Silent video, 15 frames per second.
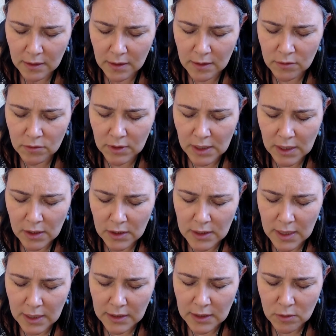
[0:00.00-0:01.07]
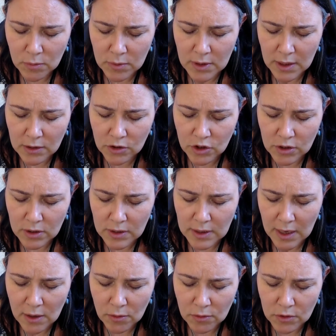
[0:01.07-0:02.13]
and really connecting with that
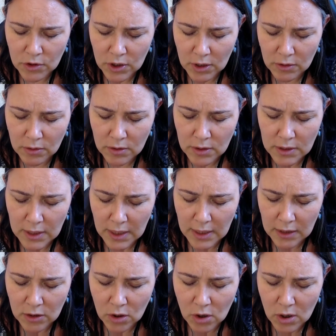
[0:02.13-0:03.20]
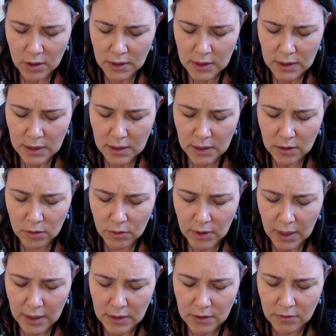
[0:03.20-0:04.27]
sacral chakra today and harnessing that
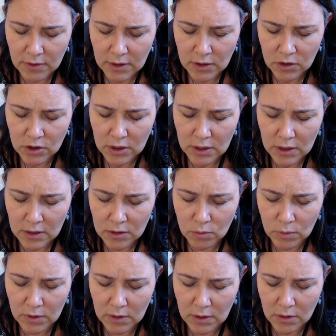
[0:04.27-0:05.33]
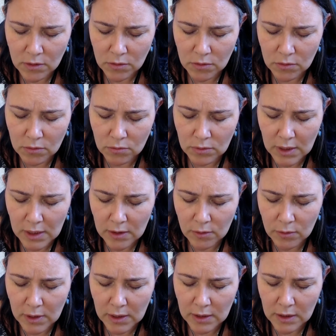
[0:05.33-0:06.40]
creative energy that is within you,
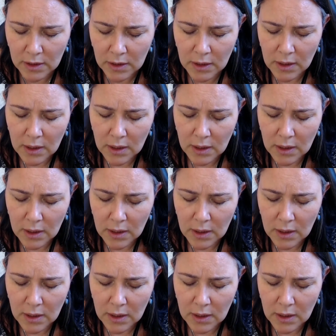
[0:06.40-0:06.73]
really